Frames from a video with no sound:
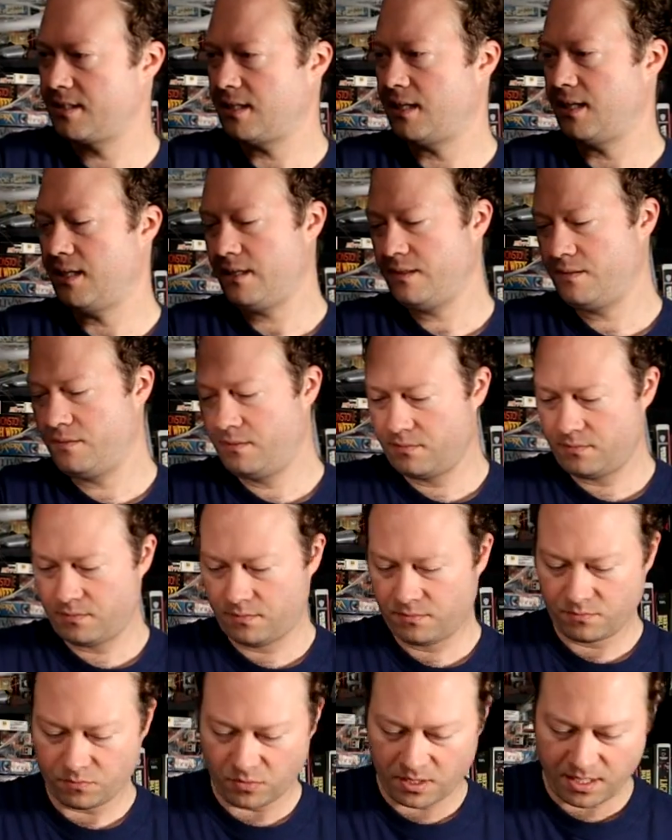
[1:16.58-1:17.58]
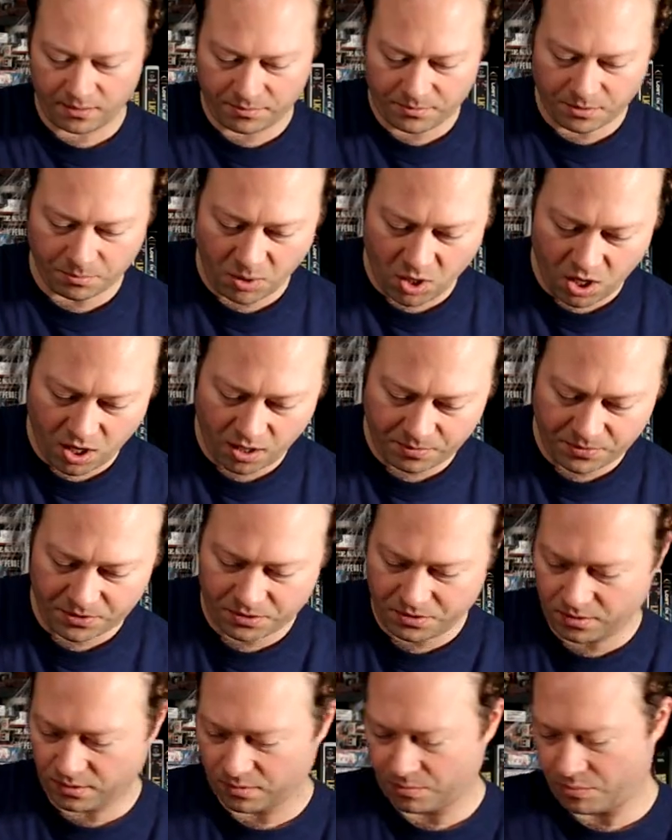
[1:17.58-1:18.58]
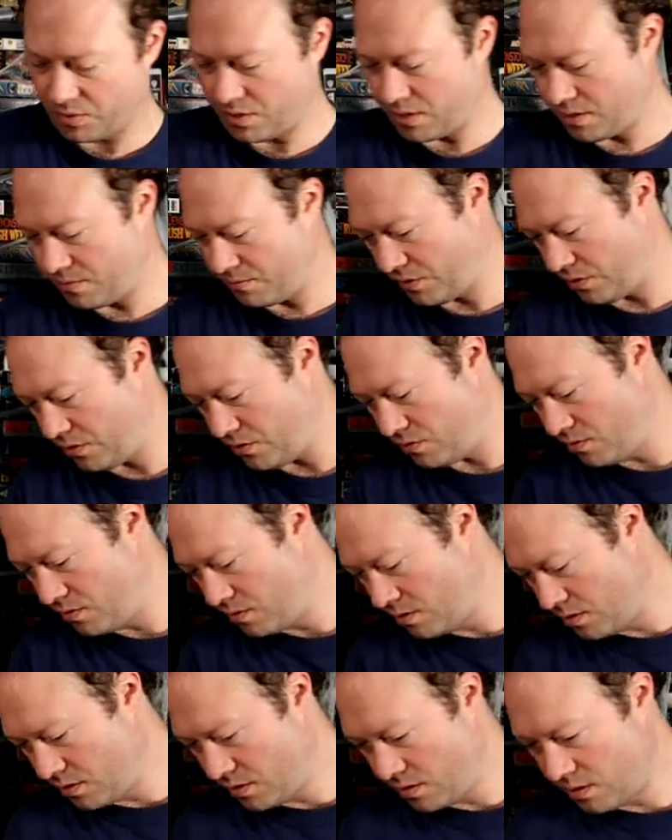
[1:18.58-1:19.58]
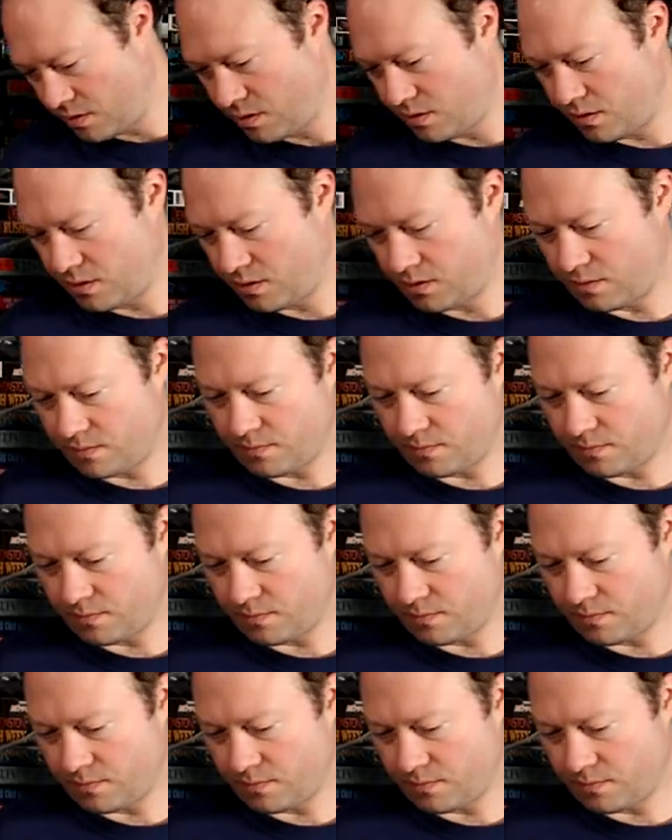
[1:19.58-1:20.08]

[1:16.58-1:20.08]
side, well, the bottom. There's still the bottom to go. I don't think